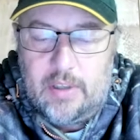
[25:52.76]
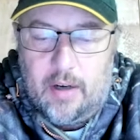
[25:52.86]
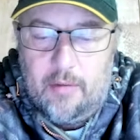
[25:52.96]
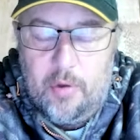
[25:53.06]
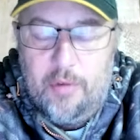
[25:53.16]

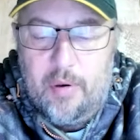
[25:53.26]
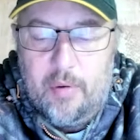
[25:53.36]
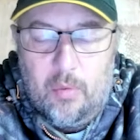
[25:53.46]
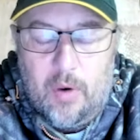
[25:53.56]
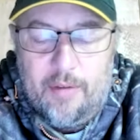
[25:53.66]
of moving
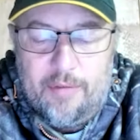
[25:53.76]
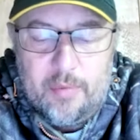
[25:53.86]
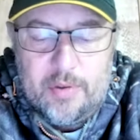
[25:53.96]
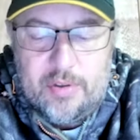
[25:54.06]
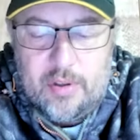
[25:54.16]
away from
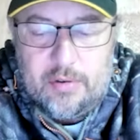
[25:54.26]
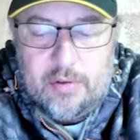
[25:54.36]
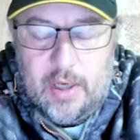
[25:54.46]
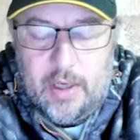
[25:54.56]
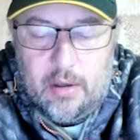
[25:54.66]

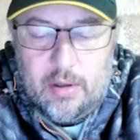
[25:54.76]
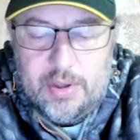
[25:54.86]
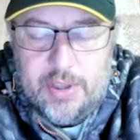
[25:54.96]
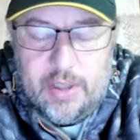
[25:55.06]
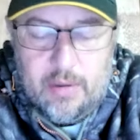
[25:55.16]
Australia and
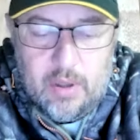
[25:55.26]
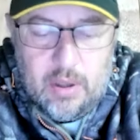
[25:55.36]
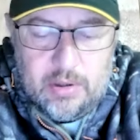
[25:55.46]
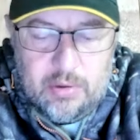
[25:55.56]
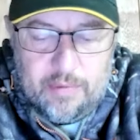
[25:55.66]
Argentina. What I
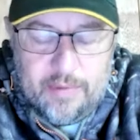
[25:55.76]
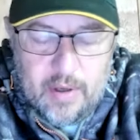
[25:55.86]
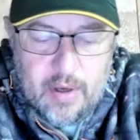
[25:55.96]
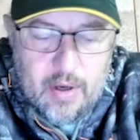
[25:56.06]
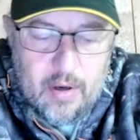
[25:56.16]
saw
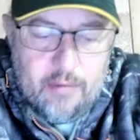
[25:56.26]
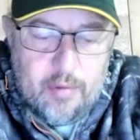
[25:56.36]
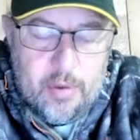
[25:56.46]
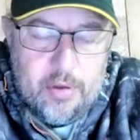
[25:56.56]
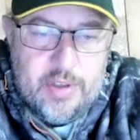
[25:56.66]

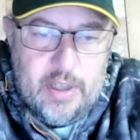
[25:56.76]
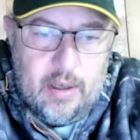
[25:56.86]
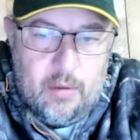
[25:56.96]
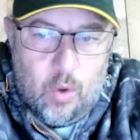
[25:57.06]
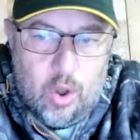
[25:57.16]
from New
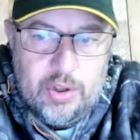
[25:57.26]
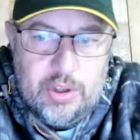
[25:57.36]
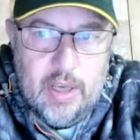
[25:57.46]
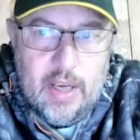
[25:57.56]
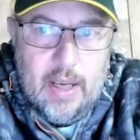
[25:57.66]
Zealand was
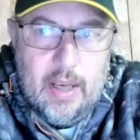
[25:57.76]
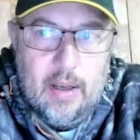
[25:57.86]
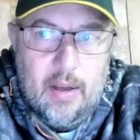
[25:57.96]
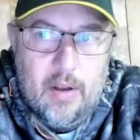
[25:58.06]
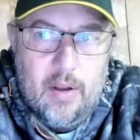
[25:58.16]

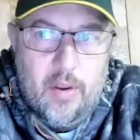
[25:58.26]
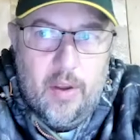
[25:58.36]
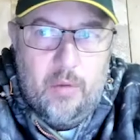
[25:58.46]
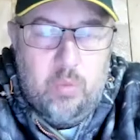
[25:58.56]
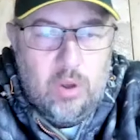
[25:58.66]

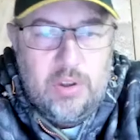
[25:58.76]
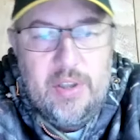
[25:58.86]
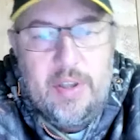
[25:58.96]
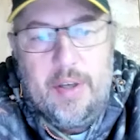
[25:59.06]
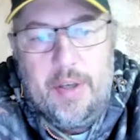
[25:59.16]
it
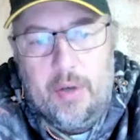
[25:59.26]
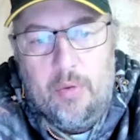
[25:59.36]
wasn't the new